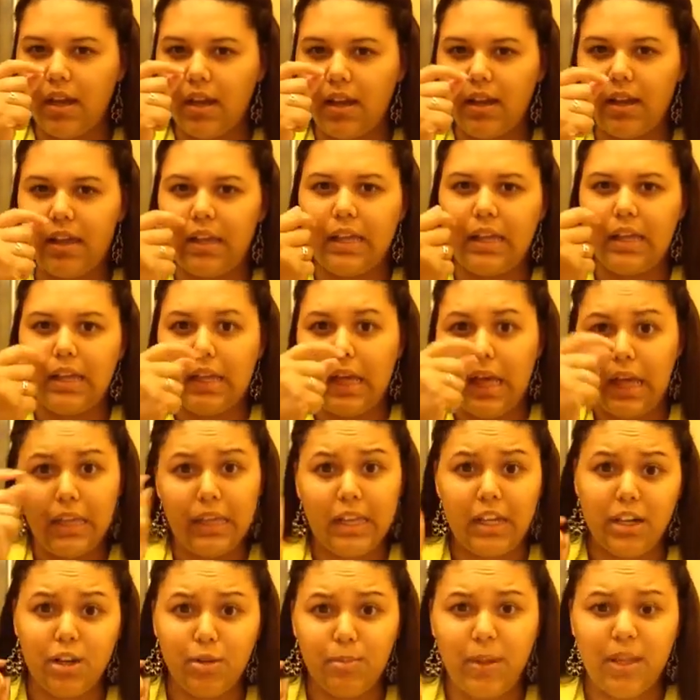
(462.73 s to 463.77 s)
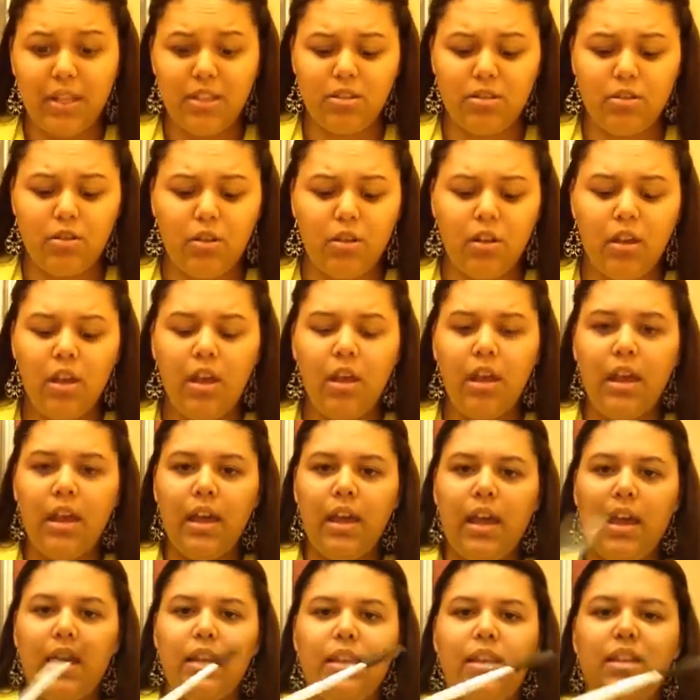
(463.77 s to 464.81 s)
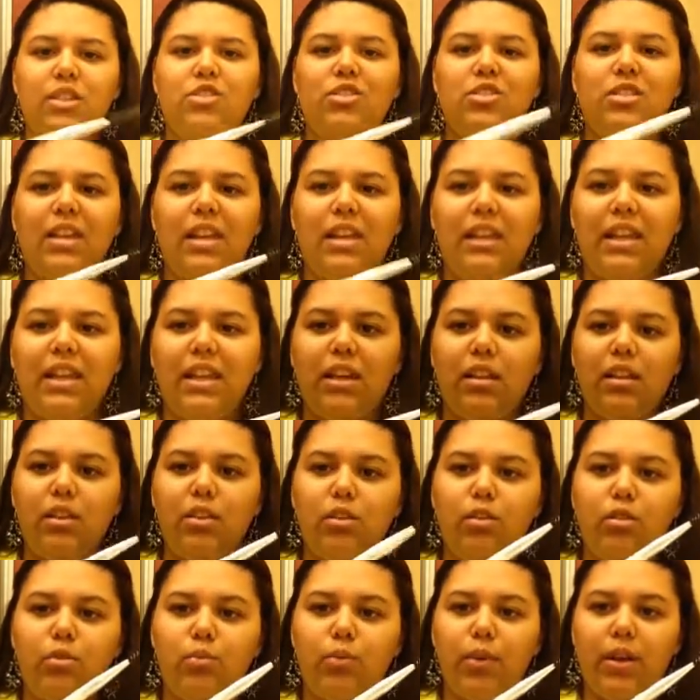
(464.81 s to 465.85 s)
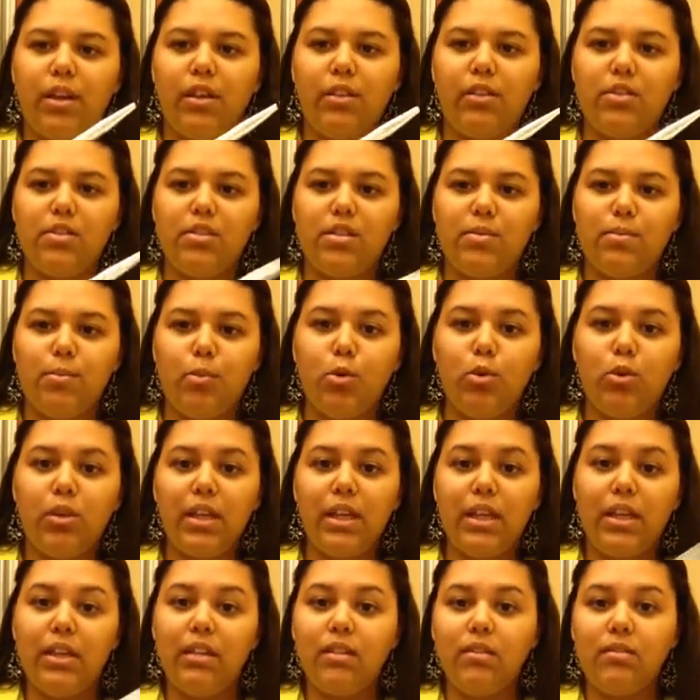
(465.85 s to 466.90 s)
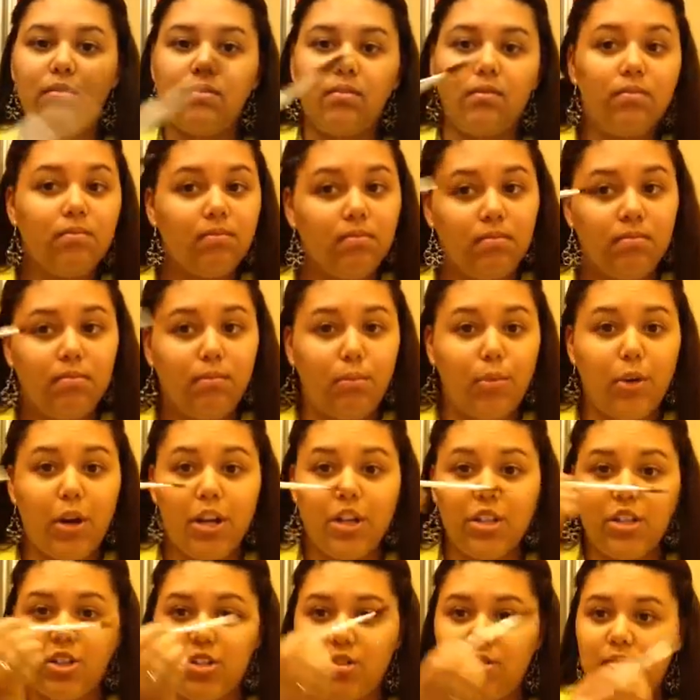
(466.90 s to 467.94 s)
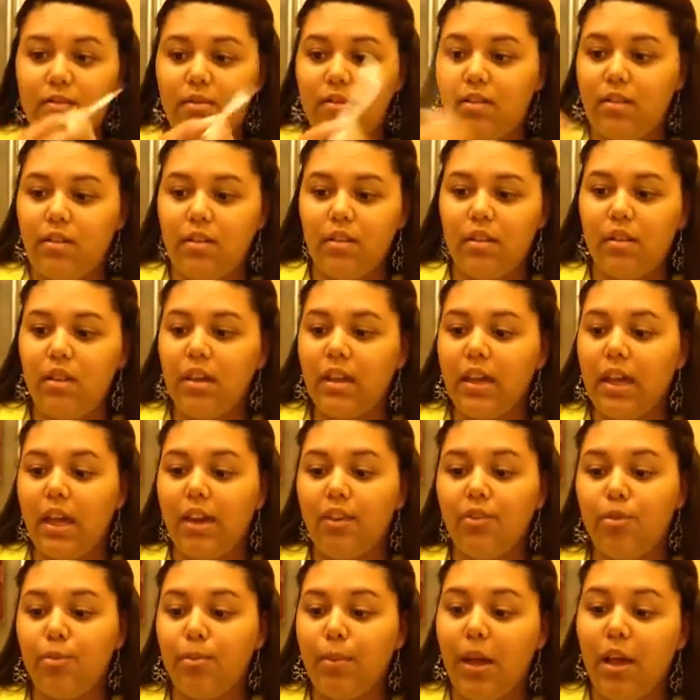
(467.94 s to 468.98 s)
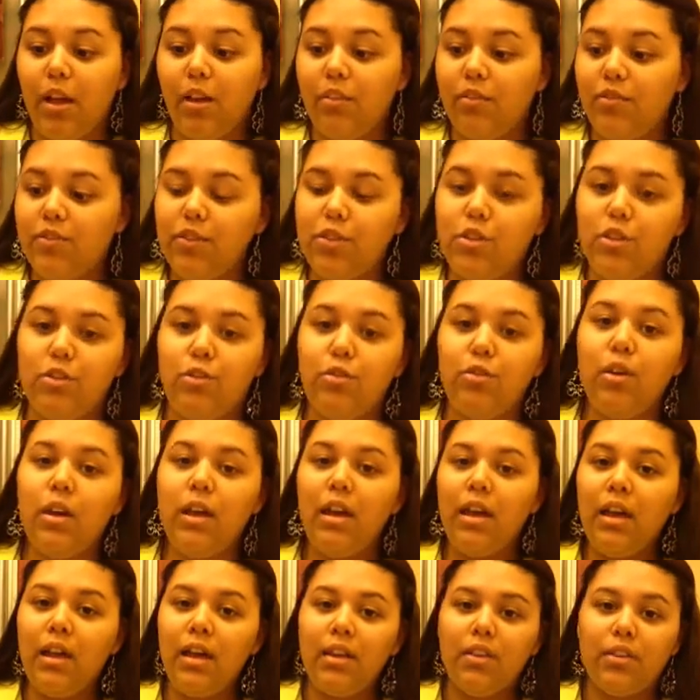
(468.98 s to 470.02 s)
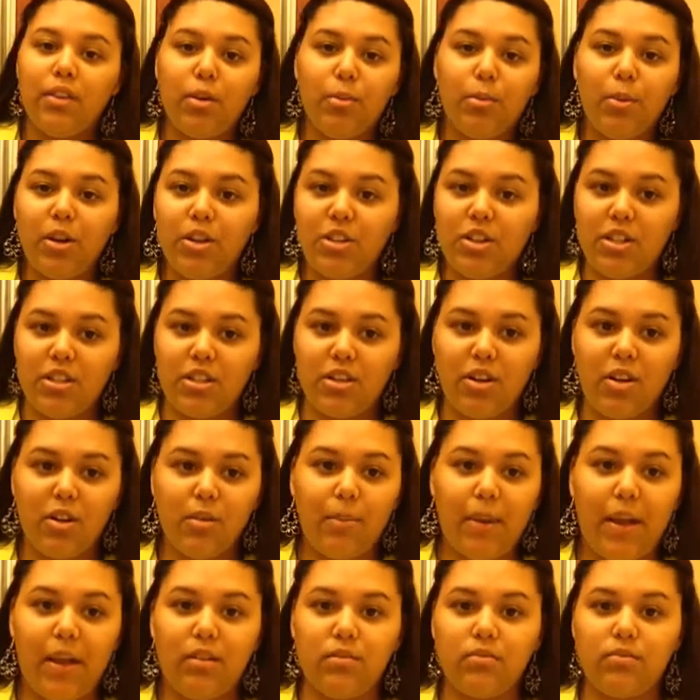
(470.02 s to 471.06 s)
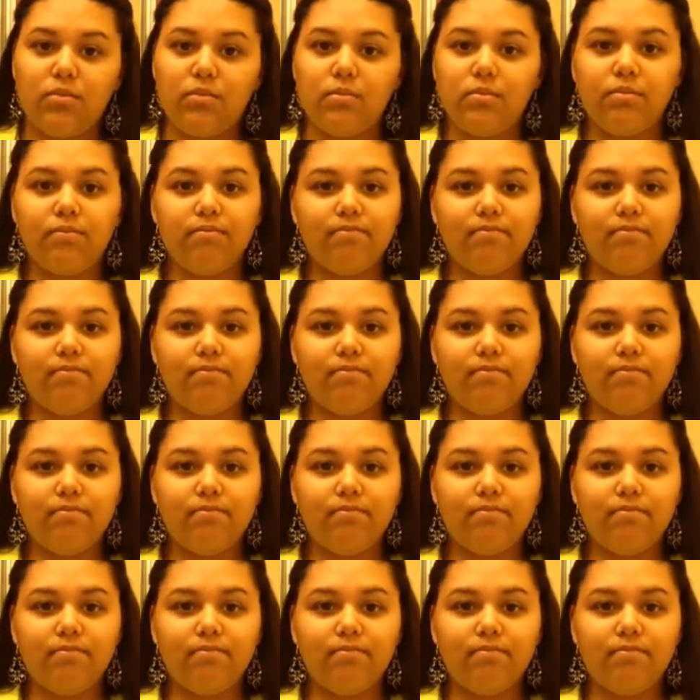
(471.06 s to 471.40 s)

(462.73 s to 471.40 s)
eyeliner pencil, and then just get like a little regular spoolie brush. You can get it from e.l.f. too. Their brushes are